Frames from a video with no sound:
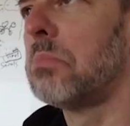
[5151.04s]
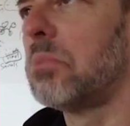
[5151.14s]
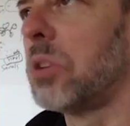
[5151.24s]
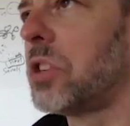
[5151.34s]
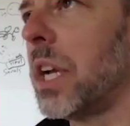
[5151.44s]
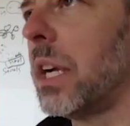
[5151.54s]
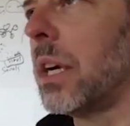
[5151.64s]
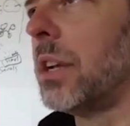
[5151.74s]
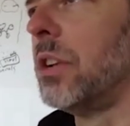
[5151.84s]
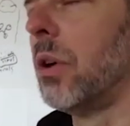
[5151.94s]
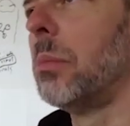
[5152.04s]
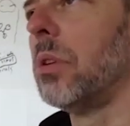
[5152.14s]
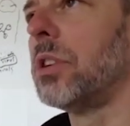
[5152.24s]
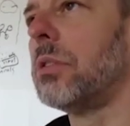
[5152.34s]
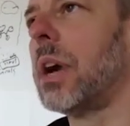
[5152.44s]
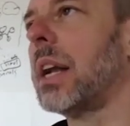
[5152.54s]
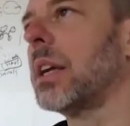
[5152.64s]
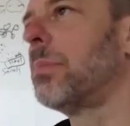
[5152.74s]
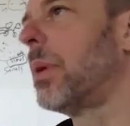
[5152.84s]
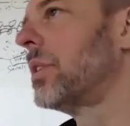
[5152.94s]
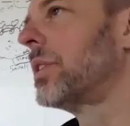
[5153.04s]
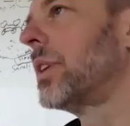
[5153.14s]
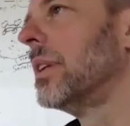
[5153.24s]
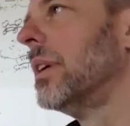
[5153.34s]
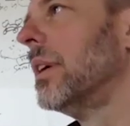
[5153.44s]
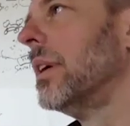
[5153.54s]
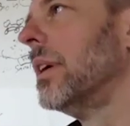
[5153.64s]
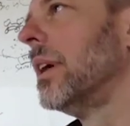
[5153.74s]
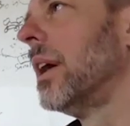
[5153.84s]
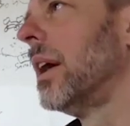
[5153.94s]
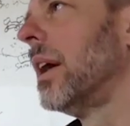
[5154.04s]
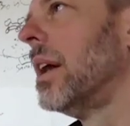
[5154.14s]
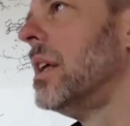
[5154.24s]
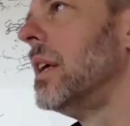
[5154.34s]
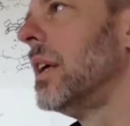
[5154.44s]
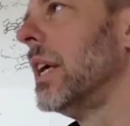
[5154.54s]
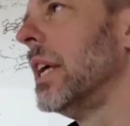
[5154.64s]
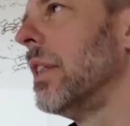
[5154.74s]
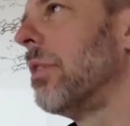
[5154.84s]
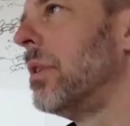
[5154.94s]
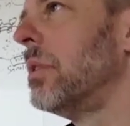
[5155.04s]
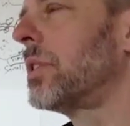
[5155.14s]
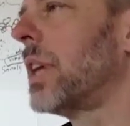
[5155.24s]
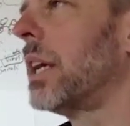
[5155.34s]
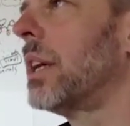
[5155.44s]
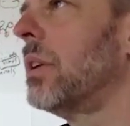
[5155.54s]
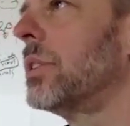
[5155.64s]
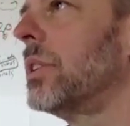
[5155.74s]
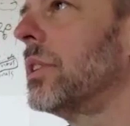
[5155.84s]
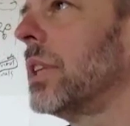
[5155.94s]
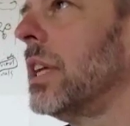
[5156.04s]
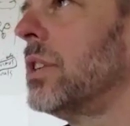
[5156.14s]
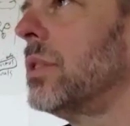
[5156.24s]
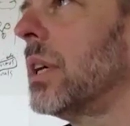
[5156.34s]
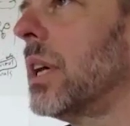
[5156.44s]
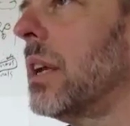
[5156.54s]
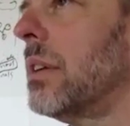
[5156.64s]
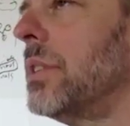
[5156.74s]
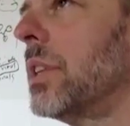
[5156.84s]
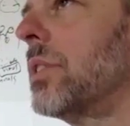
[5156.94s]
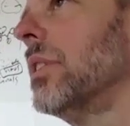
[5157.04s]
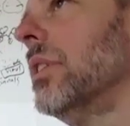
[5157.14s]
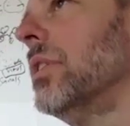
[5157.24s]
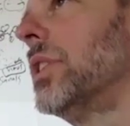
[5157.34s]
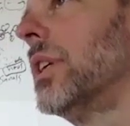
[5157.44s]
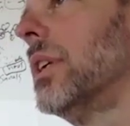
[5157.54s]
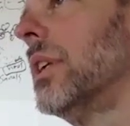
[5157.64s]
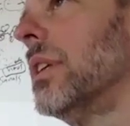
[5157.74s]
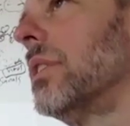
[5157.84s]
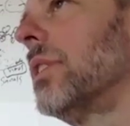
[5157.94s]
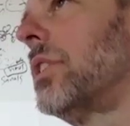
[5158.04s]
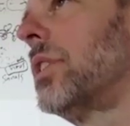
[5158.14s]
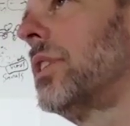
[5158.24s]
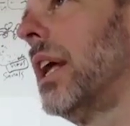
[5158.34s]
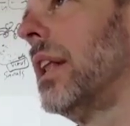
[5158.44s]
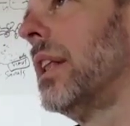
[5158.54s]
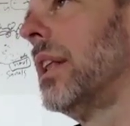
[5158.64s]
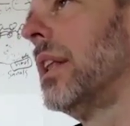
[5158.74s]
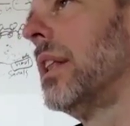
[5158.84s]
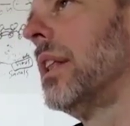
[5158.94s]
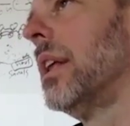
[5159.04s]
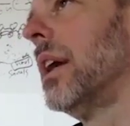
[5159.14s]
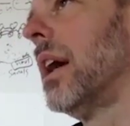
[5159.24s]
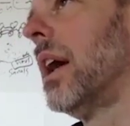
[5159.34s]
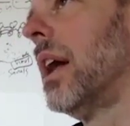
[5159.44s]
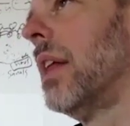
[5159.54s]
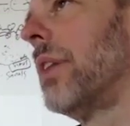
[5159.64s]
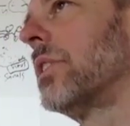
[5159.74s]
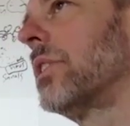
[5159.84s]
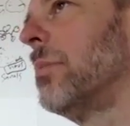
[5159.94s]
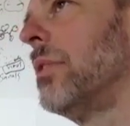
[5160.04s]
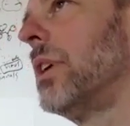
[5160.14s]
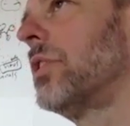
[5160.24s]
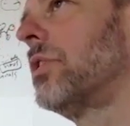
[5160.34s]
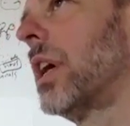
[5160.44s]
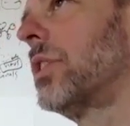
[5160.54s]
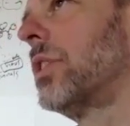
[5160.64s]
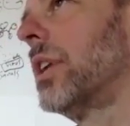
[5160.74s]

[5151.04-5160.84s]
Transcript: pushing a normal neurotic person through psychosis into a kind of dissolution such that things can be restructured